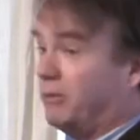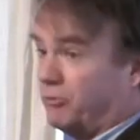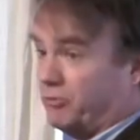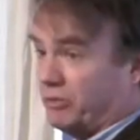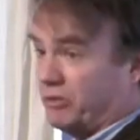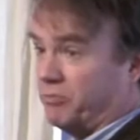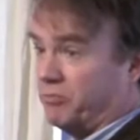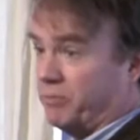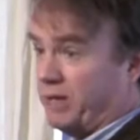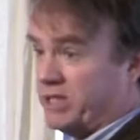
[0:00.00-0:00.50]

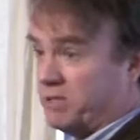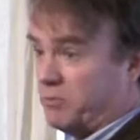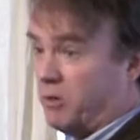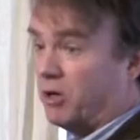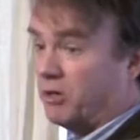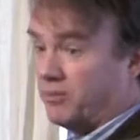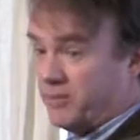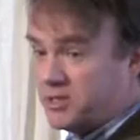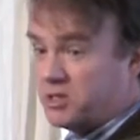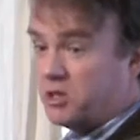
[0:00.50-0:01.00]
driven by
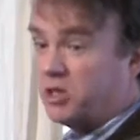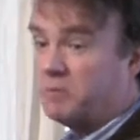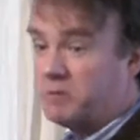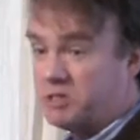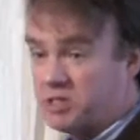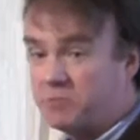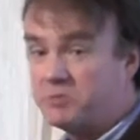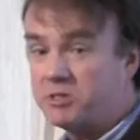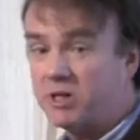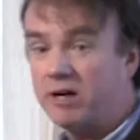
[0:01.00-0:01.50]
demography? It's going to
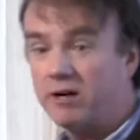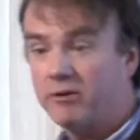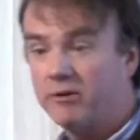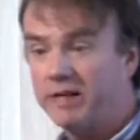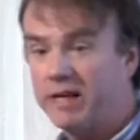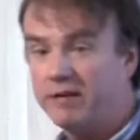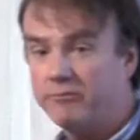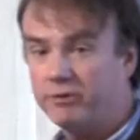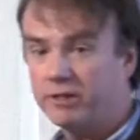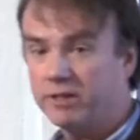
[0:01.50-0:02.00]
be
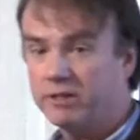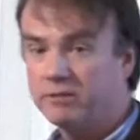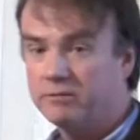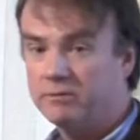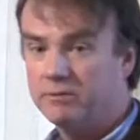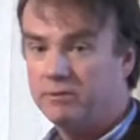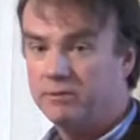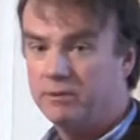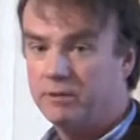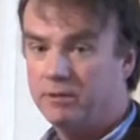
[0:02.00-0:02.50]
sub-Saharan Africa,
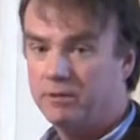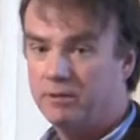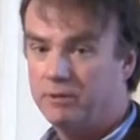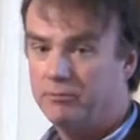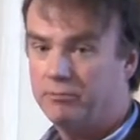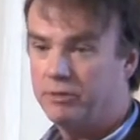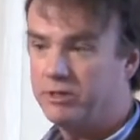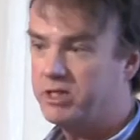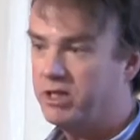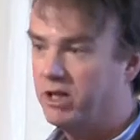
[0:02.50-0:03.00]

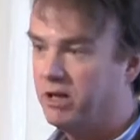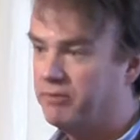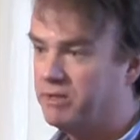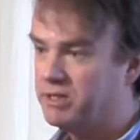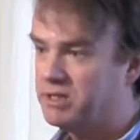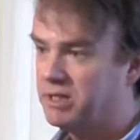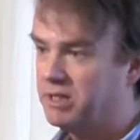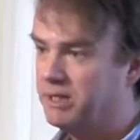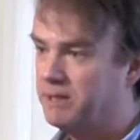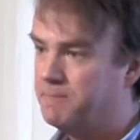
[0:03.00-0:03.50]
pretty
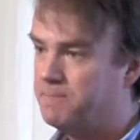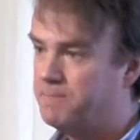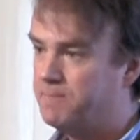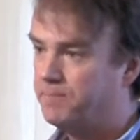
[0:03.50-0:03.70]
obviously.